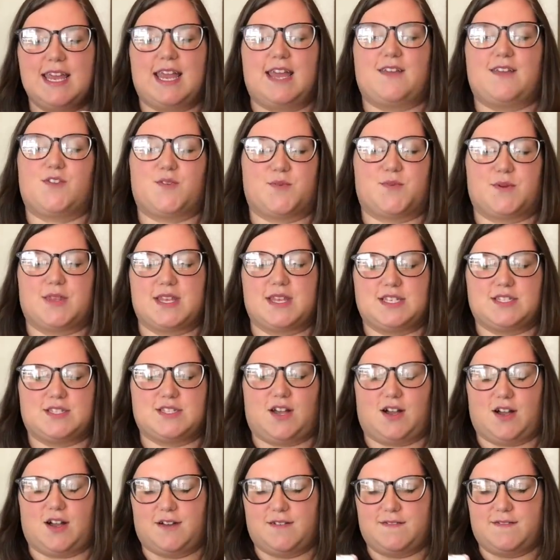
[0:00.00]
and they're really
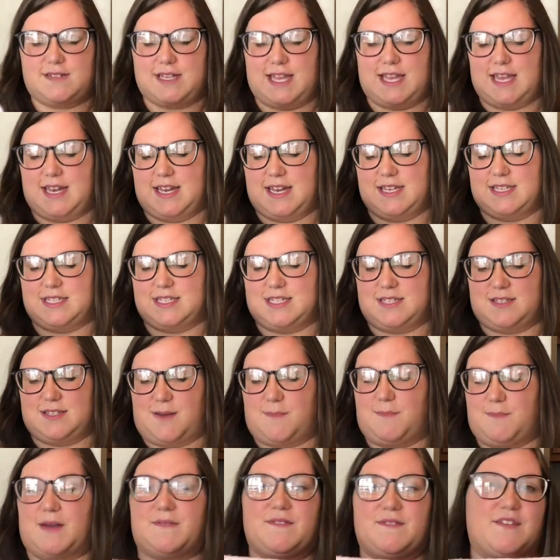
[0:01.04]
soft, and it's
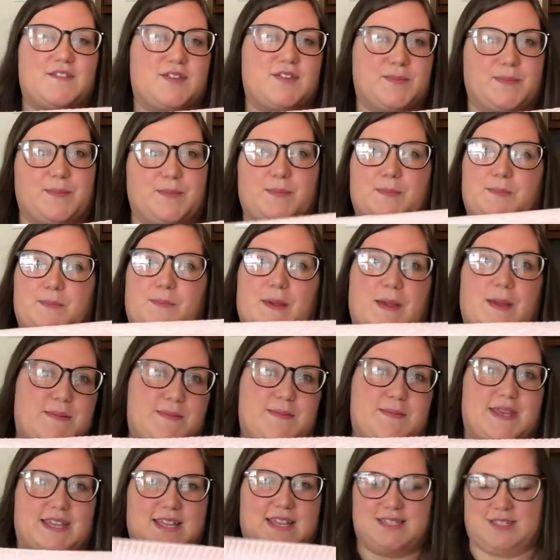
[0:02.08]
my favorite baby
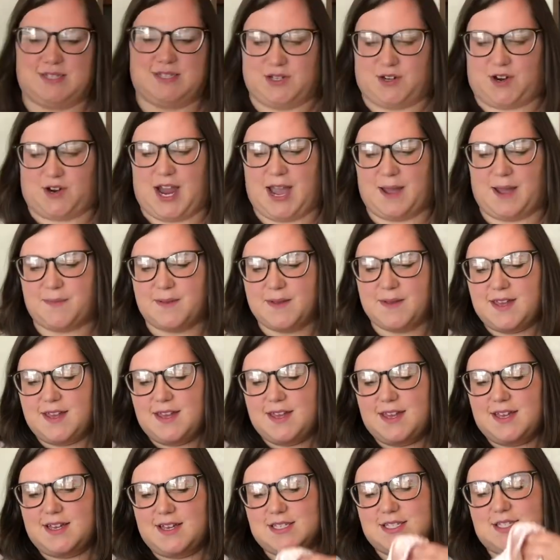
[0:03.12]
blankets to grab.
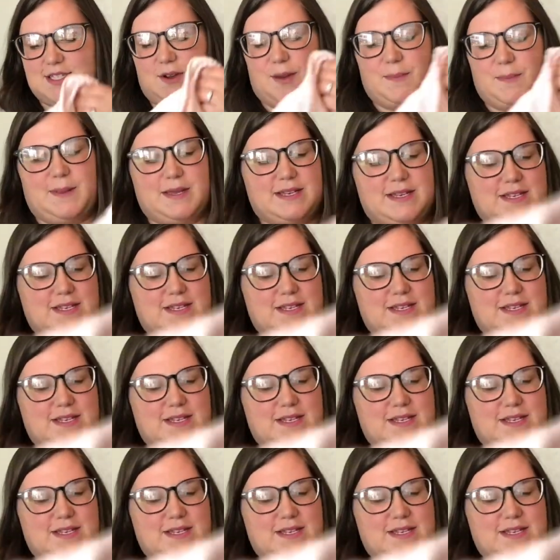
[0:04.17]
So I picked